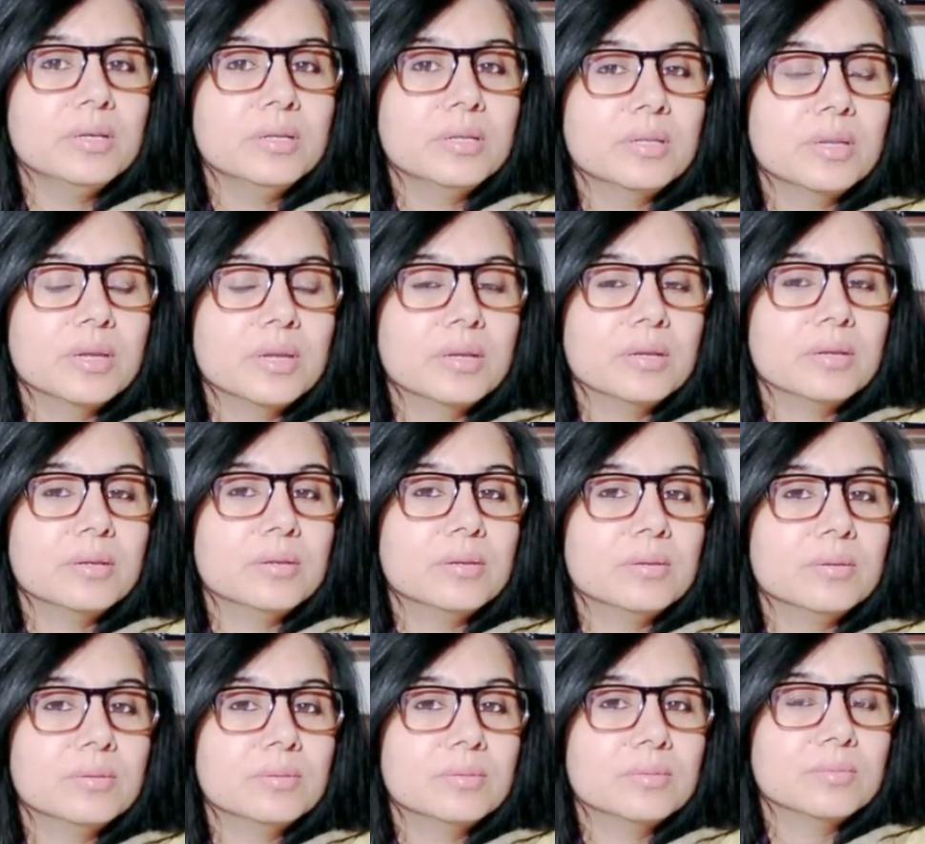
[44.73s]
then
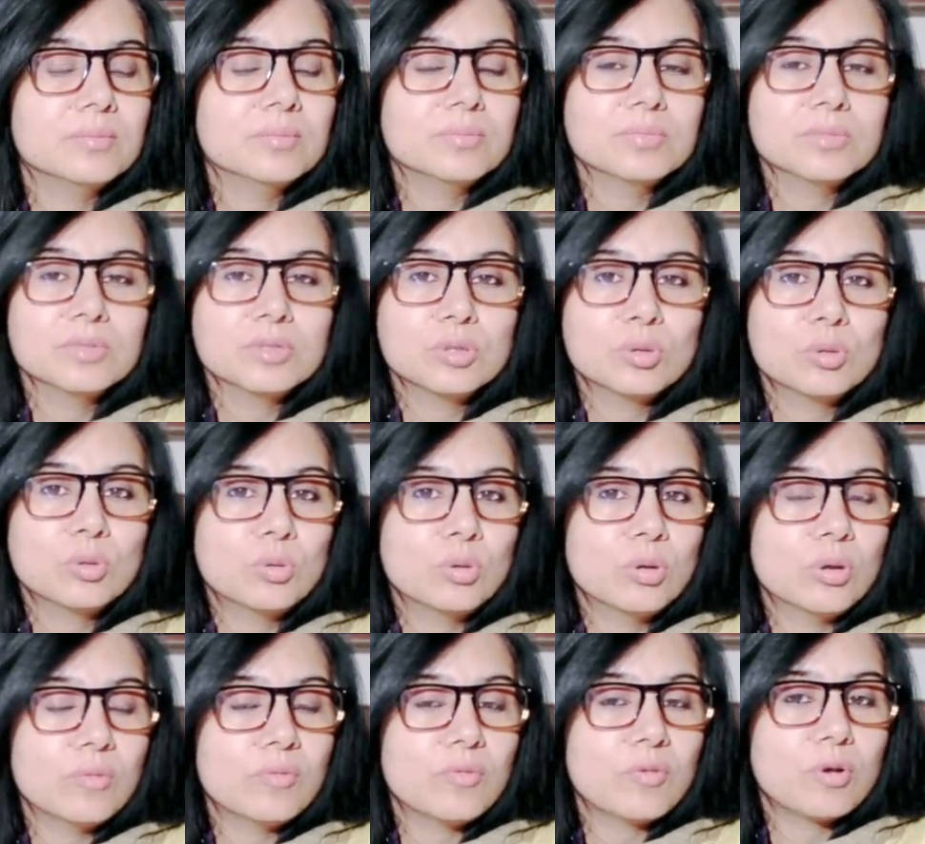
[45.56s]
the
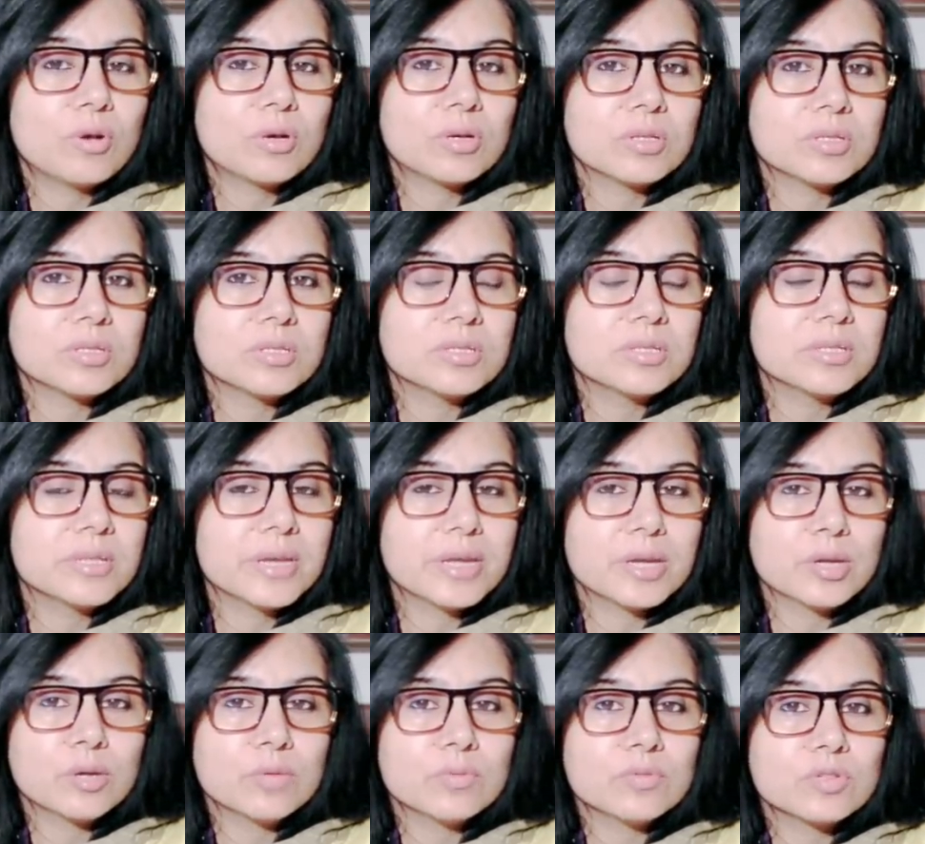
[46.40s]
whole of August, the
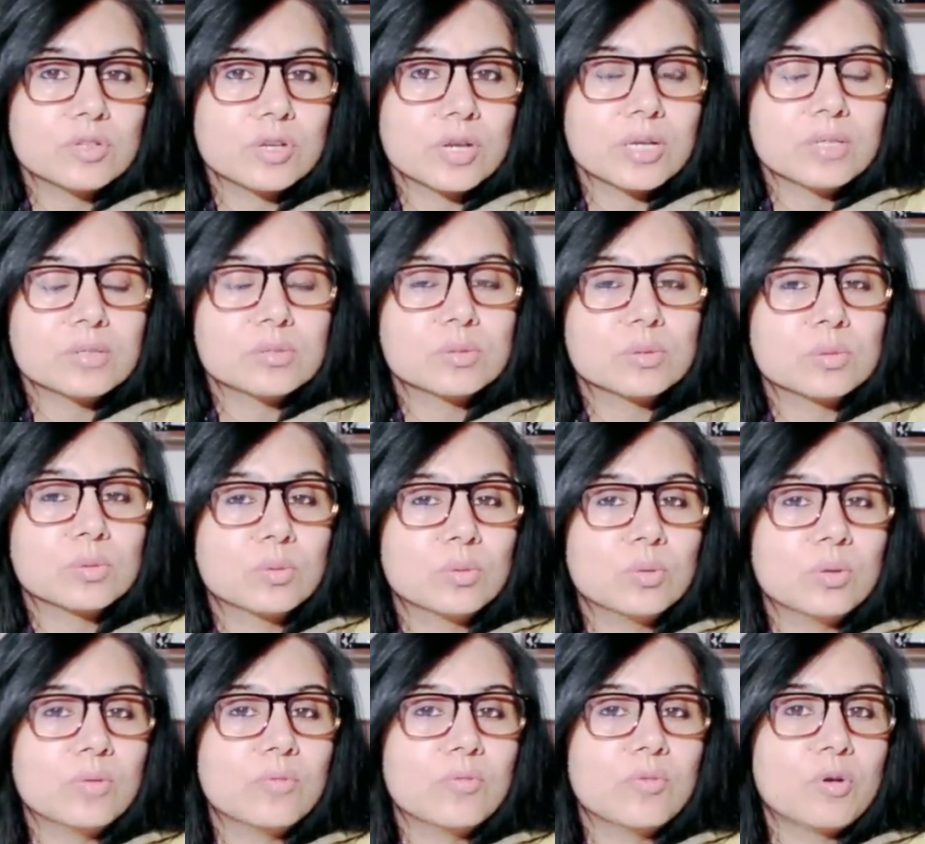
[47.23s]
end of July, so the
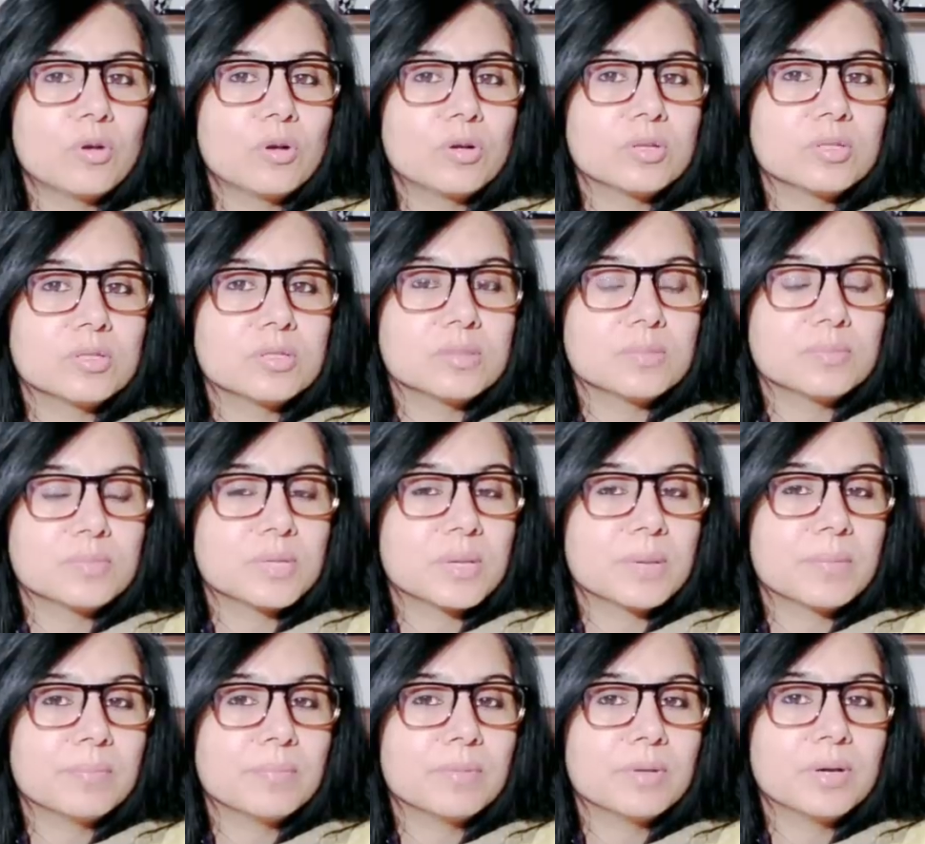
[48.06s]
whole of August,
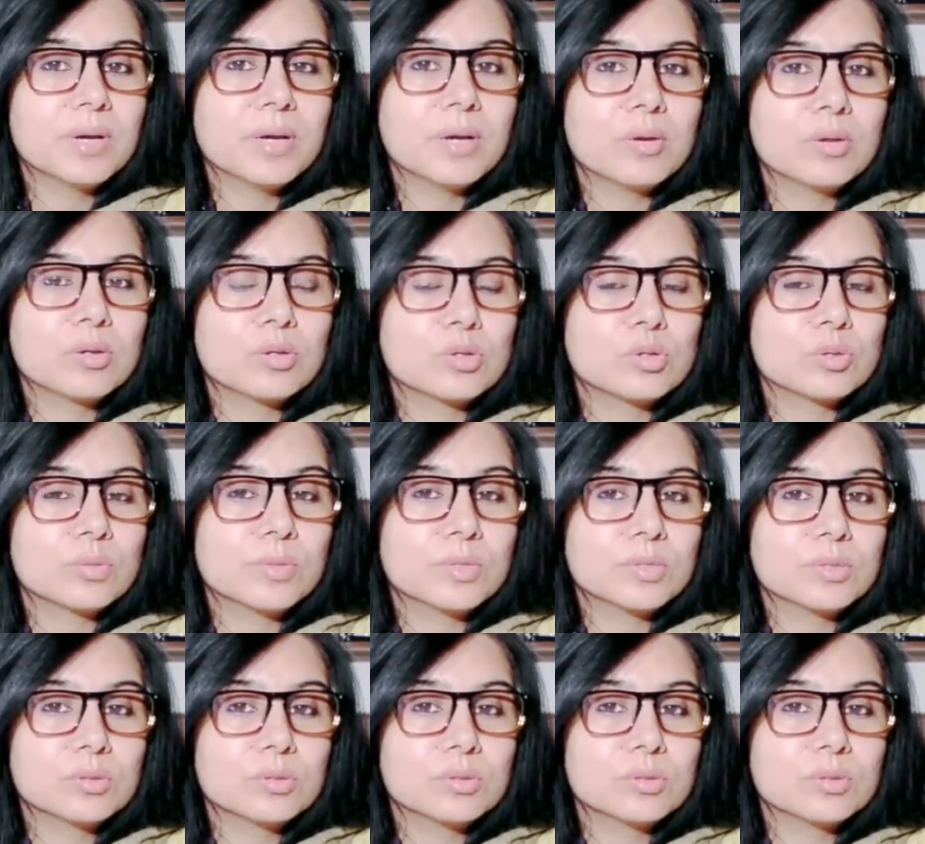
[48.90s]
September, and October.